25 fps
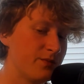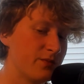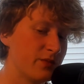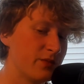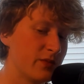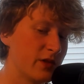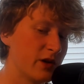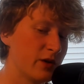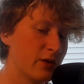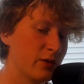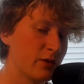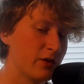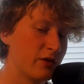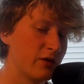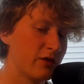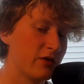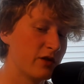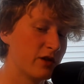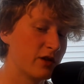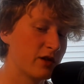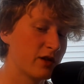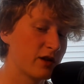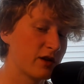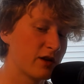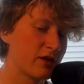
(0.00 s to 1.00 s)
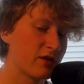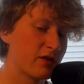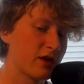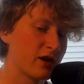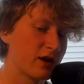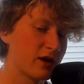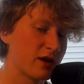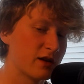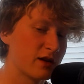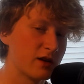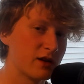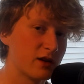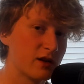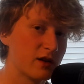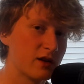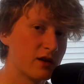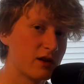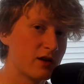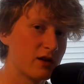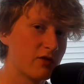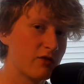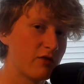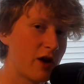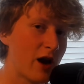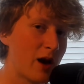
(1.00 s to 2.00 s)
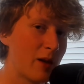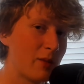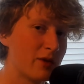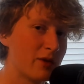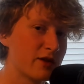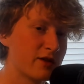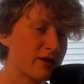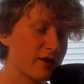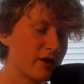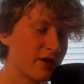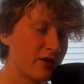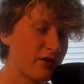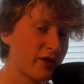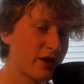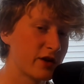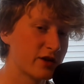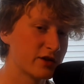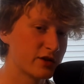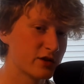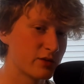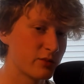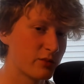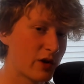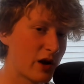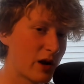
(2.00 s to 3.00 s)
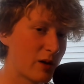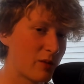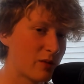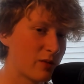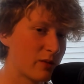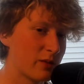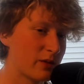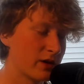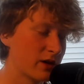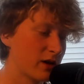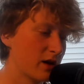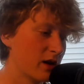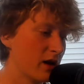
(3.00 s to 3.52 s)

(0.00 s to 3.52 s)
It would feel like fucking rabid starvation probably